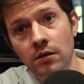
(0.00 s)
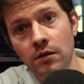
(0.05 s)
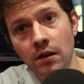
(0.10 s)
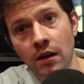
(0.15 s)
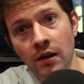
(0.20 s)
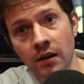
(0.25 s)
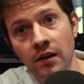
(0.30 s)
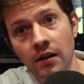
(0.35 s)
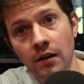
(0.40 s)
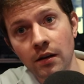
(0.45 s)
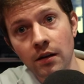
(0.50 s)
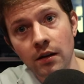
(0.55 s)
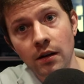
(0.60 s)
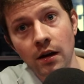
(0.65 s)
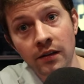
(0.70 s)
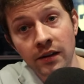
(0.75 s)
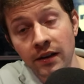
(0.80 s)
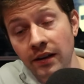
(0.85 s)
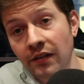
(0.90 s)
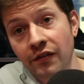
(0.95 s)
I think.
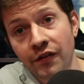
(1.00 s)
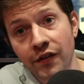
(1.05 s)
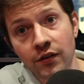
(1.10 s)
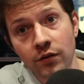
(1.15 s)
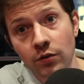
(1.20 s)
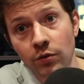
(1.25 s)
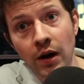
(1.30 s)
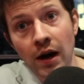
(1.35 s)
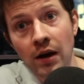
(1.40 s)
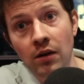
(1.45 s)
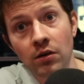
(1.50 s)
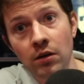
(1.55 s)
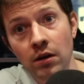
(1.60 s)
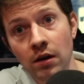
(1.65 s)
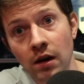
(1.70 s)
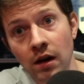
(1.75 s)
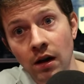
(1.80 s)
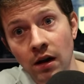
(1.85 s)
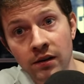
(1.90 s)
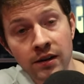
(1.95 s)
I think they fizzled out.
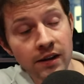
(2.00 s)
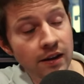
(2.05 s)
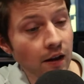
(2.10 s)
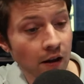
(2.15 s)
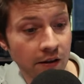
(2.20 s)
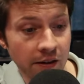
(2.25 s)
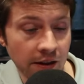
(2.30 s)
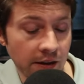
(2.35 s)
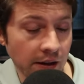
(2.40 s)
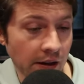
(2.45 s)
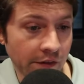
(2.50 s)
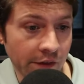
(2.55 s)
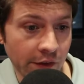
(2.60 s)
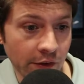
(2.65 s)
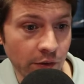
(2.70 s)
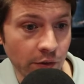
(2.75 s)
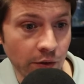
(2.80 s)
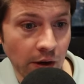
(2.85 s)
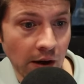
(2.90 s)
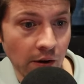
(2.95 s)
I think they
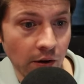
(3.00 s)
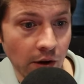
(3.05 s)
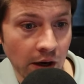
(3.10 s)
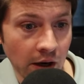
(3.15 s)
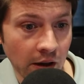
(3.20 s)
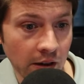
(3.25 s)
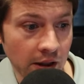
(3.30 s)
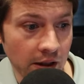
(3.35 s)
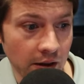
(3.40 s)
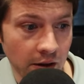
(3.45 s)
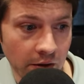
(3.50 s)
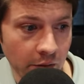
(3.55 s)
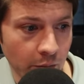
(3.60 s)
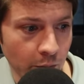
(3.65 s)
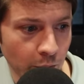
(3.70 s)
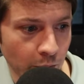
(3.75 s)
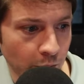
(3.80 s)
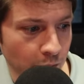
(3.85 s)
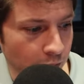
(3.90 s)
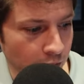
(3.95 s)
fizzled out. And I think
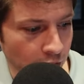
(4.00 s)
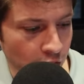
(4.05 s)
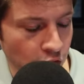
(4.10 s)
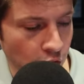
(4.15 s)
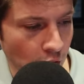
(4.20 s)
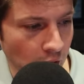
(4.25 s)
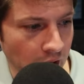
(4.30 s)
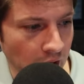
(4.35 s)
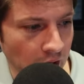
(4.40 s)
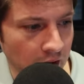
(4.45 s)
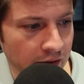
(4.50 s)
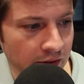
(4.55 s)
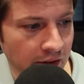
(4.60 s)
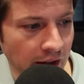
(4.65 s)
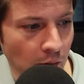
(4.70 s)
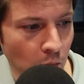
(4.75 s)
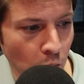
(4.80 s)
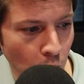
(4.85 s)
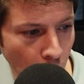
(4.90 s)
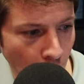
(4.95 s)
that to try and
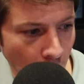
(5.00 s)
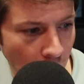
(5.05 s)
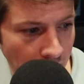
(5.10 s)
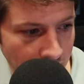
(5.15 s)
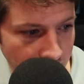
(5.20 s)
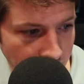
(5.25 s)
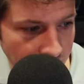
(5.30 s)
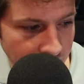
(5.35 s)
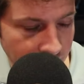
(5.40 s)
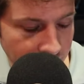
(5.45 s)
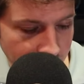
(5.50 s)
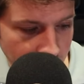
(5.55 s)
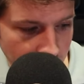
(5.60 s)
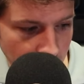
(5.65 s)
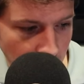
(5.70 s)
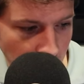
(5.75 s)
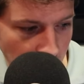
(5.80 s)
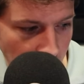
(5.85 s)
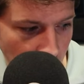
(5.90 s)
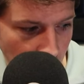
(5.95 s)
understand why they
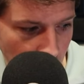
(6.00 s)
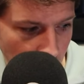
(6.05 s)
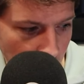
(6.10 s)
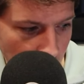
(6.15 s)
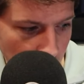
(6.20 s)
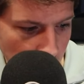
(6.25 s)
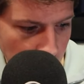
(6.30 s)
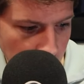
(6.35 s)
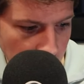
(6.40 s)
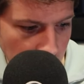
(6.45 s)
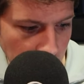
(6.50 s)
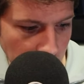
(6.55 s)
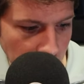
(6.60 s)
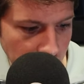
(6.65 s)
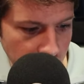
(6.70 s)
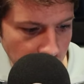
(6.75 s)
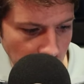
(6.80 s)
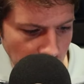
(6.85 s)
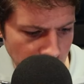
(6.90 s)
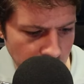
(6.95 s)
fizzled out
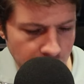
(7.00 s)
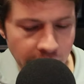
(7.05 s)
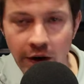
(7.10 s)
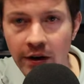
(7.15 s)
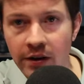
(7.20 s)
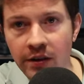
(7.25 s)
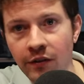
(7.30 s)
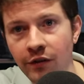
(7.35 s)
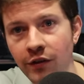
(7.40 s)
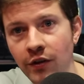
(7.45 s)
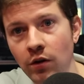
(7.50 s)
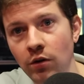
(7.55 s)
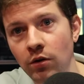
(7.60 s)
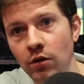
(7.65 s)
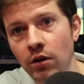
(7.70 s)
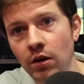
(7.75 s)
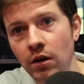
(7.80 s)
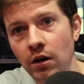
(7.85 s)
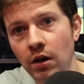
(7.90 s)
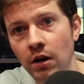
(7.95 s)
is very difficult.
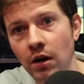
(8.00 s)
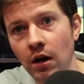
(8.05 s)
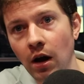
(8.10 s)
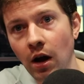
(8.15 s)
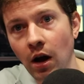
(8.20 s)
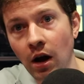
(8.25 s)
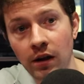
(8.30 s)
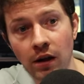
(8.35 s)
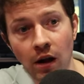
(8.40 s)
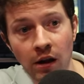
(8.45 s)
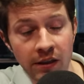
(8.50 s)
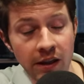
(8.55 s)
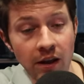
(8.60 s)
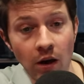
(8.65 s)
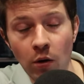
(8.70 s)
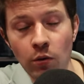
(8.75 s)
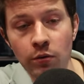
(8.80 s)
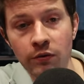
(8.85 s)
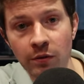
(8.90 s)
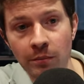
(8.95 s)
I think
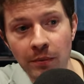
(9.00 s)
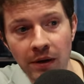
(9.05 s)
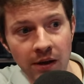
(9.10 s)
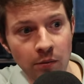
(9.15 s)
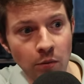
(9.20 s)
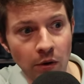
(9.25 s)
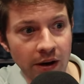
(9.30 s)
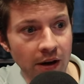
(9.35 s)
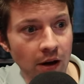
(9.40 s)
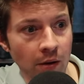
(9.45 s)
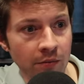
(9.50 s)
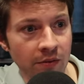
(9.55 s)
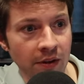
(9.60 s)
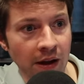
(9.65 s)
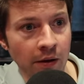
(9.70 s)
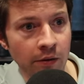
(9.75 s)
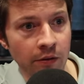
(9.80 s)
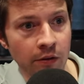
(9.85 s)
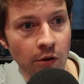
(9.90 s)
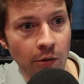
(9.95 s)
ultimately what it comes
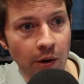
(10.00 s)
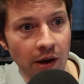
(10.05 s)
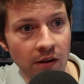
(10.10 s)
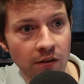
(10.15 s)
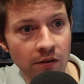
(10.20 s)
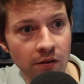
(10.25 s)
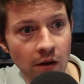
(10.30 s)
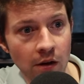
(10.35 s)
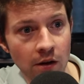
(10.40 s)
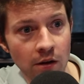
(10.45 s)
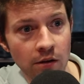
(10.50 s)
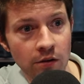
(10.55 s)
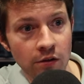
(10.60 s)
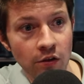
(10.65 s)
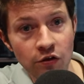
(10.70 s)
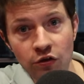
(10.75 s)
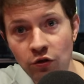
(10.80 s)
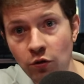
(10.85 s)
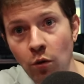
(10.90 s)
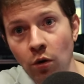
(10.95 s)
down to is the
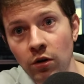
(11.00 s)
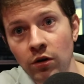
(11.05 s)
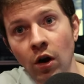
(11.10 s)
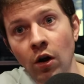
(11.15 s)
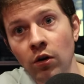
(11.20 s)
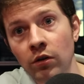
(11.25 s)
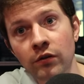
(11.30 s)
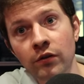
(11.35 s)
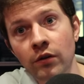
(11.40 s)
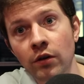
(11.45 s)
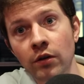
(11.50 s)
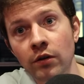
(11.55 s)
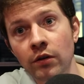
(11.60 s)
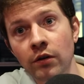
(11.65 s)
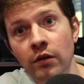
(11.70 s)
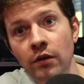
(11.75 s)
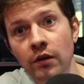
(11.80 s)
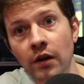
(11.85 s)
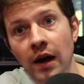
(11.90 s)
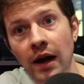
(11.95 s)
squad aren't as
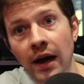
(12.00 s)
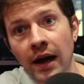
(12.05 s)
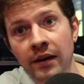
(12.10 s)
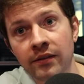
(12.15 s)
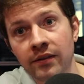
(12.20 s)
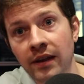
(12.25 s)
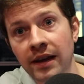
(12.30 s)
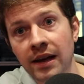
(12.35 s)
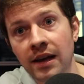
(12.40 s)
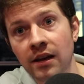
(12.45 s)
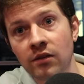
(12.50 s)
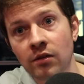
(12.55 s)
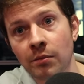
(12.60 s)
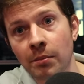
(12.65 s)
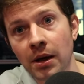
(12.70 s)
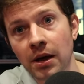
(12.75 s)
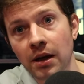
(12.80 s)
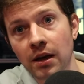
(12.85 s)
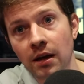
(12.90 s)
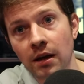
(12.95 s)
good as they need to
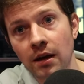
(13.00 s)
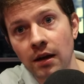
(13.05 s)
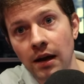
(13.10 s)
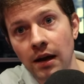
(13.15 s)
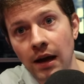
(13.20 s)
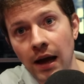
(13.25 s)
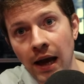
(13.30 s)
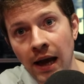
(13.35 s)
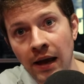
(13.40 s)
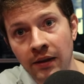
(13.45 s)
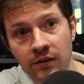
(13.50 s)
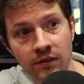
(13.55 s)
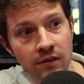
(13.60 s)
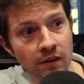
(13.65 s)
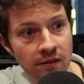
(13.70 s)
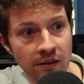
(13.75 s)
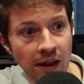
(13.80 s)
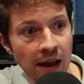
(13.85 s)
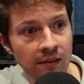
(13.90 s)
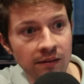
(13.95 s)
be. And
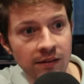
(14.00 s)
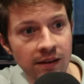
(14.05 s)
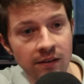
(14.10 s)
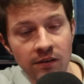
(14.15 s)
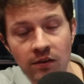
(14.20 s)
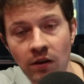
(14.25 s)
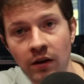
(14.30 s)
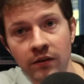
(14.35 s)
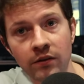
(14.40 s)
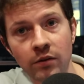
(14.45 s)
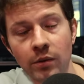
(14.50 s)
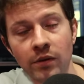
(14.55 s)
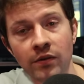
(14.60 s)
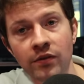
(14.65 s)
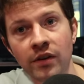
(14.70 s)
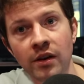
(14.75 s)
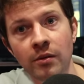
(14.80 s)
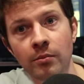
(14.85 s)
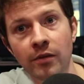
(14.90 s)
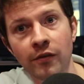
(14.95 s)
the dazzling size that we've
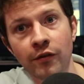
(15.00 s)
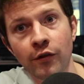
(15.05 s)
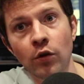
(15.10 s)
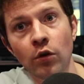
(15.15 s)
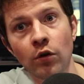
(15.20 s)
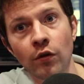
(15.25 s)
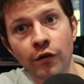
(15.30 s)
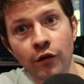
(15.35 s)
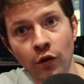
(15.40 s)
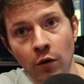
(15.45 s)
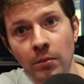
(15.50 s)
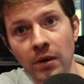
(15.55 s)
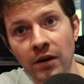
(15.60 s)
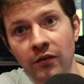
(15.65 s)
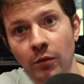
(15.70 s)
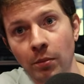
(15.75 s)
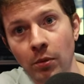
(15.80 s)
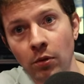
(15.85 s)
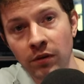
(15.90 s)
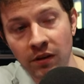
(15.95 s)
seen before from
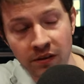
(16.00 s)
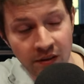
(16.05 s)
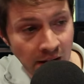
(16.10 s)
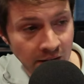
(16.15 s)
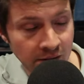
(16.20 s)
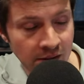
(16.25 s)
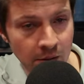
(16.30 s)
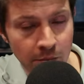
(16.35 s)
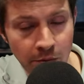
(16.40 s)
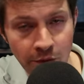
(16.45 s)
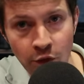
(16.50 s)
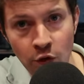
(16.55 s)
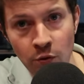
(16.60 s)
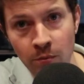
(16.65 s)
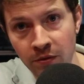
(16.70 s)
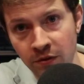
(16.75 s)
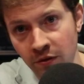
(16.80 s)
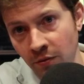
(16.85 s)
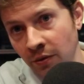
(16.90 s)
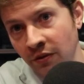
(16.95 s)
Liverpool, the dazzling
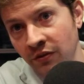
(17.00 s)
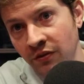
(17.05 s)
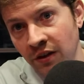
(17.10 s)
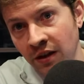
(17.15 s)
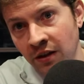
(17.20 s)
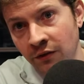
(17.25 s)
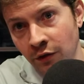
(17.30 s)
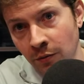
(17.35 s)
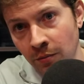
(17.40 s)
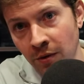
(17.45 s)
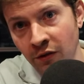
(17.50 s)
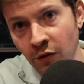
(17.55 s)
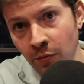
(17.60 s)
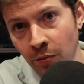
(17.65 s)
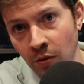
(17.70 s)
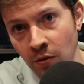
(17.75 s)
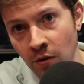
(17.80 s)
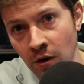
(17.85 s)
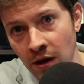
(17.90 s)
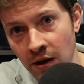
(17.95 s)
performance that we've seen from
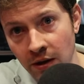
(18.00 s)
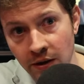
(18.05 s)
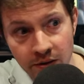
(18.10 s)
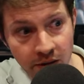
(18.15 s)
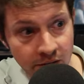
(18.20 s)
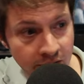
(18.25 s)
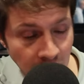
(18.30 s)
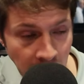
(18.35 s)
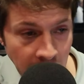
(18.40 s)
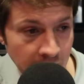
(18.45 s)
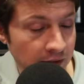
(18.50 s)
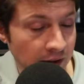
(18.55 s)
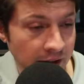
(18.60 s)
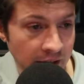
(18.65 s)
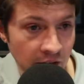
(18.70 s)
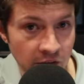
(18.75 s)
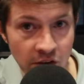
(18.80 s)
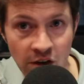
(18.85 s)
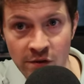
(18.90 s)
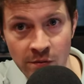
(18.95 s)
Liverpool, the dazzling
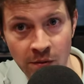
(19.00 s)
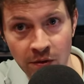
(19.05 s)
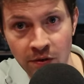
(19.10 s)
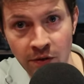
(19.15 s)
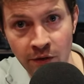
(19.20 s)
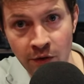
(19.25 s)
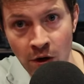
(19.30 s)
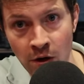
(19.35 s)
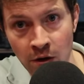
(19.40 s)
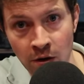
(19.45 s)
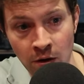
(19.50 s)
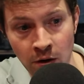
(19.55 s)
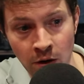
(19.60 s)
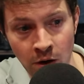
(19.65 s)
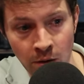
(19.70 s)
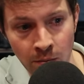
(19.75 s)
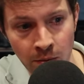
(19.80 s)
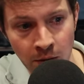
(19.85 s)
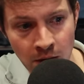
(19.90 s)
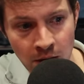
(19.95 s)
achievements of Jurgen
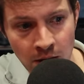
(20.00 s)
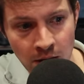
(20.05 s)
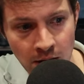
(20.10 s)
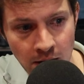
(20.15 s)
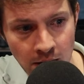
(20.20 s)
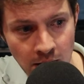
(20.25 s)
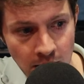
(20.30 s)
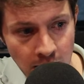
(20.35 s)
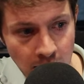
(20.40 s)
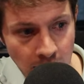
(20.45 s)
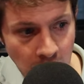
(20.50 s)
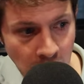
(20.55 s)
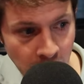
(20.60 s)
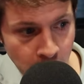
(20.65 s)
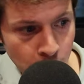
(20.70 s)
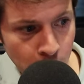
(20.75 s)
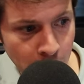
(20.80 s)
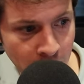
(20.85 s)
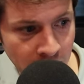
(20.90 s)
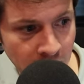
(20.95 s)
Klopp have
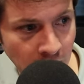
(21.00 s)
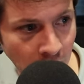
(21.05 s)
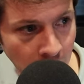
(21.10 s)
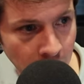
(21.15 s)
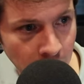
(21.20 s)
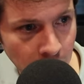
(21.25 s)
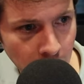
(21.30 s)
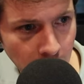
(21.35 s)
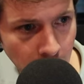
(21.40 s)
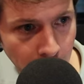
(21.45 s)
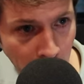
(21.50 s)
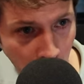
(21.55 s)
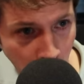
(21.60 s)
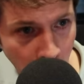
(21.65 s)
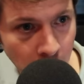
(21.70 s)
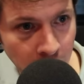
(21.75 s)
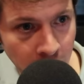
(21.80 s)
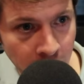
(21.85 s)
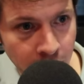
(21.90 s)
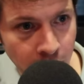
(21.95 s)
all been done
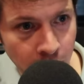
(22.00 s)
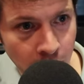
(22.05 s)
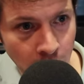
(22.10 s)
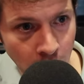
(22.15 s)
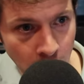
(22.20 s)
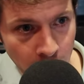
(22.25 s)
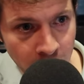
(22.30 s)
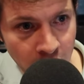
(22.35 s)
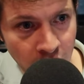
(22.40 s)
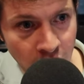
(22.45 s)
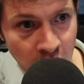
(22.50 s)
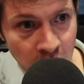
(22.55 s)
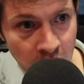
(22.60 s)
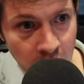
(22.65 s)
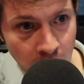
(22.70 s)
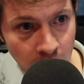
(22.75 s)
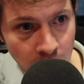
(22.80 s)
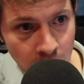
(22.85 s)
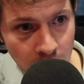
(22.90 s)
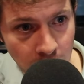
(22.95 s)
partly through Klopp's
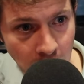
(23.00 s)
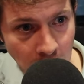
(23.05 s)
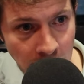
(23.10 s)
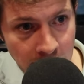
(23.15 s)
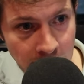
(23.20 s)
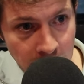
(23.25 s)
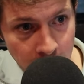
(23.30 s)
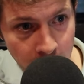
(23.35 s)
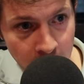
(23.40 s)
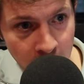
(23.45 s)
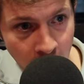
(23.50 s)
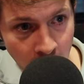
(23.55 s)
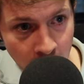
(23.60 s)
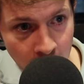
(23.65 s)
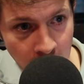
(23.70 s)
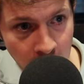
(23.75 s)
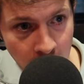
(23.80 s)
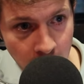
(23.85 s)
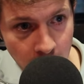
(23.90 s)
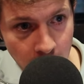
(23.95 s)
genius and him
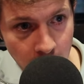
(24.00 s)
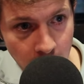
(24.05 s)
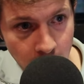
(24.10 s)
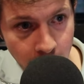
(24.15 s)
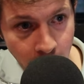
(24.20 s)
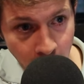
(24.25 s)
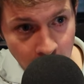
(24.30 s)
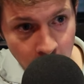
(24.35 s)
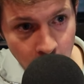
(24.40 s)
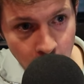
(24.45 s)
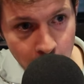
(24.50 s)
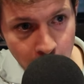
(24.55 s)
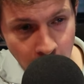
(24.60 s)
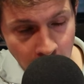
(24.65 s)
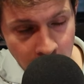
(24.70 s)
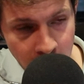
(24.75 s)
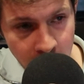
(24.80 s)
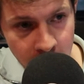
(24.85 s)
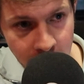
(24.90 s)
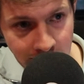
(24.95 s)
turning very good
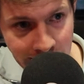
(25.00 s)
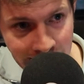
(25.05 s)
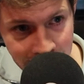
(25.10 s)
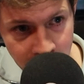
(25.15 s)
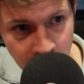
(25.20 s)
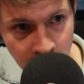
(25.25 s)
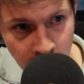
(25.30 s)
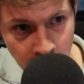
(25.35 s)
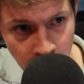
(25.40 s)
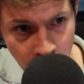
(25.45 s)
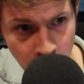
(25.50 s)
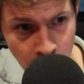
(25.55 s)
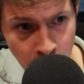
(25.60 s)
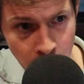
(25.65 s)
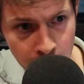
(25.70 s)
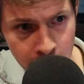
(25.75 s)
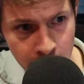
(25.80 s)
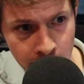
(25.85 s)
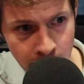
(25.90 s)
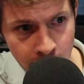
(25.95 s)
players into
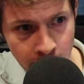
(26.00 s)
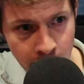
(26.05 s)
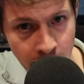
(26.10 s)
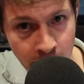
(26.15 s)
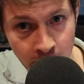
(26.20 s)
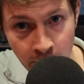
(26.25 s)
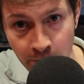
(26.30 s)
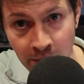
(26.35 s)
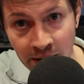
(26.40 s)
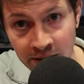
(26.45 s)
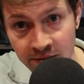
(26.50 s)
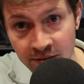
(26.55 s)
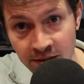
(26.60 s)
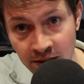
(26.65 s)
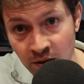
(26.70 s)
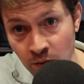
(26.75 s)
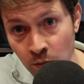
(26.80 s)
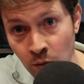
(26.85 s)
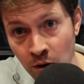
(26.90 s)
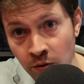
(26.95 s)
the best
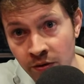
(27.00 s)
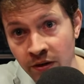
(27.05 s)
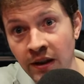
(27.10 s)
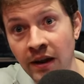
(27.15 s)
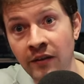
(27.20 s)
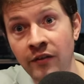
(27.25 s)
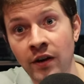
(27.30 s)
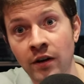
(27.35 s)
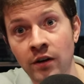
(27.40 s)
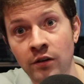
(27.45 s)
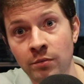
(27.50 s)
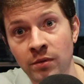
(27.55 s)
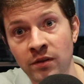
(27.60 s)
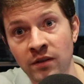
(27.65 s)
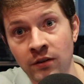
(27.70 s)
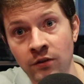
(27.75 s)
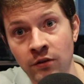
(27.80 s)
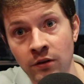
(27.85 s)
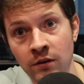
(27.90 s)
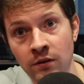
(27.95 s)
in the world in their various
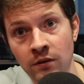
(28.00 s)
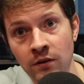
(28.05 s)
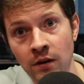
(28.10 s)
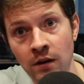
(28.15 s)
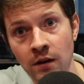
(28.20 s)
positions.